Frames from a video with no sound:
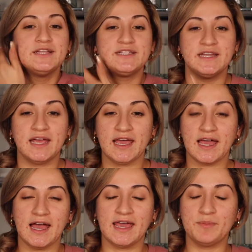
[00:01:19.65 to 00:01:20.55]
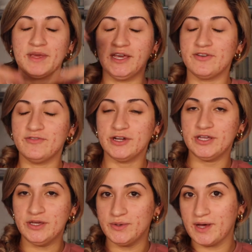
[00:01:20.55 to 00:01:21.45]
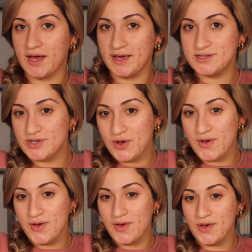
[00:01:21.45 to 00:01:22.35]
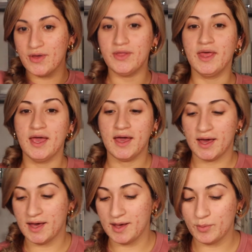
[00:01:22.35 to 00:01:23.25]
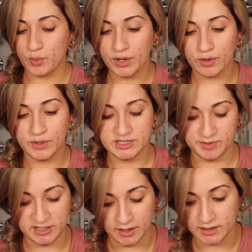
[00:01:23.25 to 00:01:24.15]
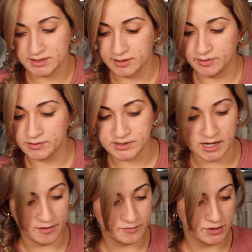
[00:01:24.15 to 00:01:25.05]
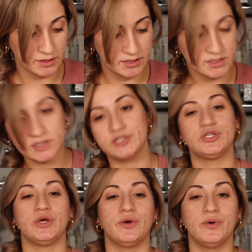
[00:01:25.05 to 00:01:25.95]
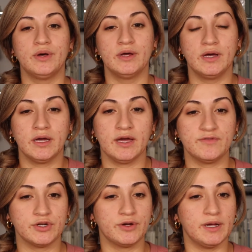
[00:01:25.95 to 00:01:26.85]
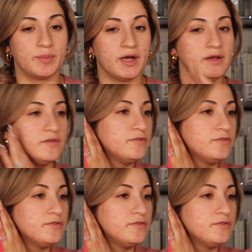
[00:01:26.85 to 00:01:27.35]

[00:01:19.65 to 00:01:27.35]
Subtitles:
Today I am here for you guys all. We are going to my dad's house after this, so I have to hurry up kind